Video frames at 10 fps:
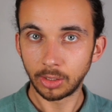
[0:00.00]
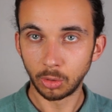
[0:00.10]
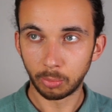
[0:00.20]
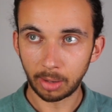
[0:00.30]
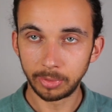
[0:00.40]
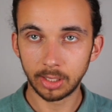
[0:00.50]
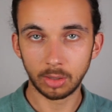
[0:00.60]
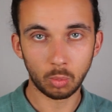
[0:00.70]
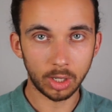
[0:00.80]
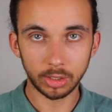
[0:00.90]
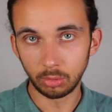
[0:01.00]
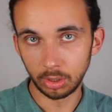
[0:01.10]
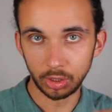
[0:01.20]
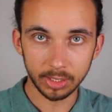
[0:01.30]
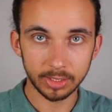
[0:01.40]
you're probably going to want to
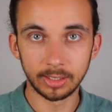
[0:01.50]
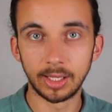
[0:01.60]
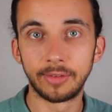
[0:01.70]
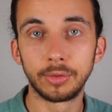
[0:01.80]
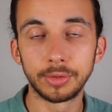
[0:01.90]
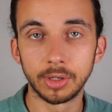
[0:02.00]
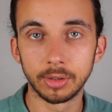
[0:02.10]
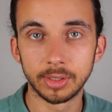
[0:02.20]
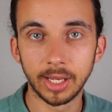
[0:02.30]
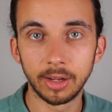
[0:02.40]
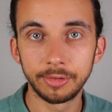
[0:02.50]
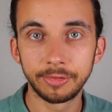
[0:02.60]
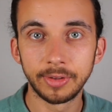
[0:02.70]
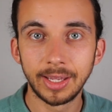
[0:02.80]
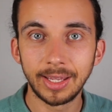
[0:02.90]
adjust the levels
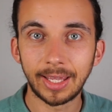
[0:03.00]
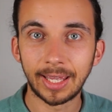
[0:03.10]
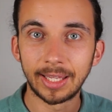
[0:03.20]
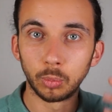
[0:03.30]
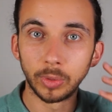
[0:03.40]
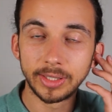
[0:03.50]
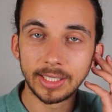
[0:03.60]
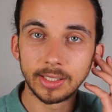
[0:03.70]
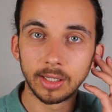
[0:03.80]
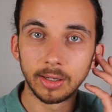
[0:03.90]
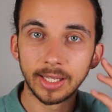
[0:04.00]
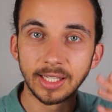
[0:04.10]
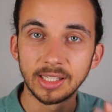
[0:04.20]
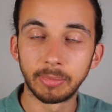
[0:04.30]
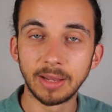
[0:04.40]
yourself. And with these hearing
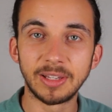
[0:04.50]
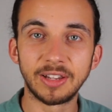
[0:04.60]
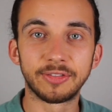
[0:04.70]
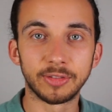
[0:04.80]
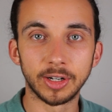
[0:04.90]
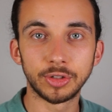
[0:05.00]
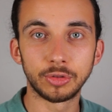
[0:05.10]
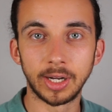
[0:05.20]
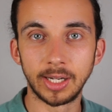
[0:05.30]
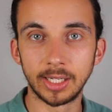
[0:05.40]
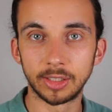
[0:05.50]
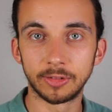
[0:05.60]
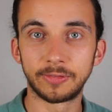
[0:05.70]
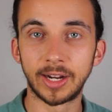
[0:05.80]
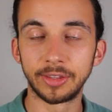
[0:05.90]
aids, it might be frustrating to
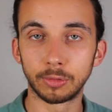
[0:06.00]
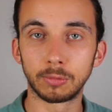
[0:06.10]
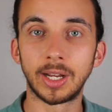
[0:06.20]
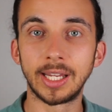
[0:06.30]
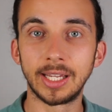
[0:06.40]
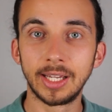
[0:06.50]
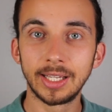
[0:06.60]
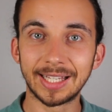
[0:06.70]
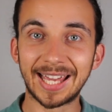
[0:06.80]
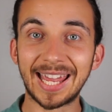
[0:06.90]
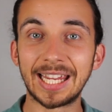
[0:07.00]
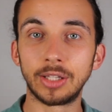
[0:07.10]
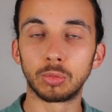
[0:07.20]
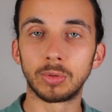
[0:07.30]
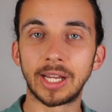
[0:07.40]
find the right gain,
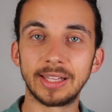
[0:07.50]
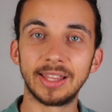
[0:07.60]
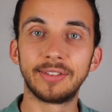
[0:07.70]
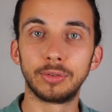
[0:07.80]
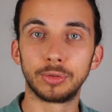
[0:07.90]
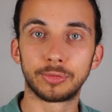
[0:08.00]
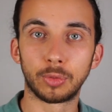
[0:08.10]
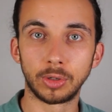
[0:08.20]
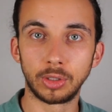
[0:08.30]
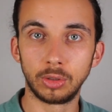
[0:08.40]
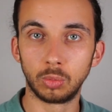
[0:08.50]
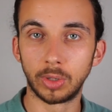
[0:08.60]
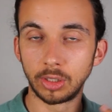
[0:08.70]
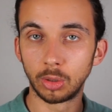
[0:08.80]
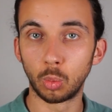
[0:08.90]
the right levels for you
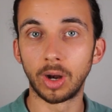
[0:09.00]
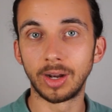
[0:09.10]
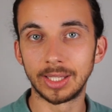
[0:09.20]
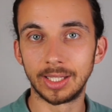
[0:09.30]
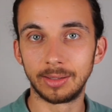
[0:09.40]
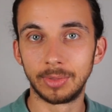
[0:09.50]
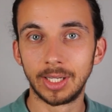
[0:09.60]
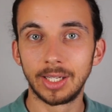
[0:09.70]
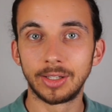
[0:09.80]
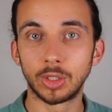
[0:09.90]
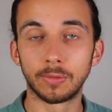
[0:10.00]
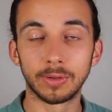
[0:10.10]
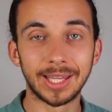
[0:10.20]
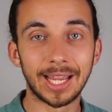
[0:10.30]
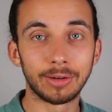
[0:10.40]
when you're wearing them. So for
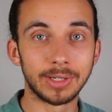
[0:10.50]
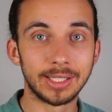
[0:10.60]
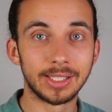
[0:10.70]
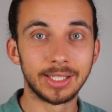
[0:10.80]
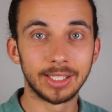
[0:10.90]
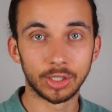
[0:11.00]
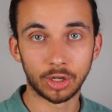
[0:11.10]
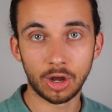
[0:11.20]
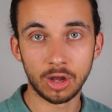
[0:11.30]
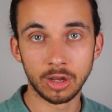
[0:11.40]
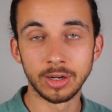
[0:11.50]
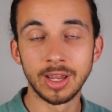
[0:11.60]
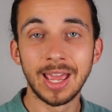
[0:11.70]
that reason, it's a con.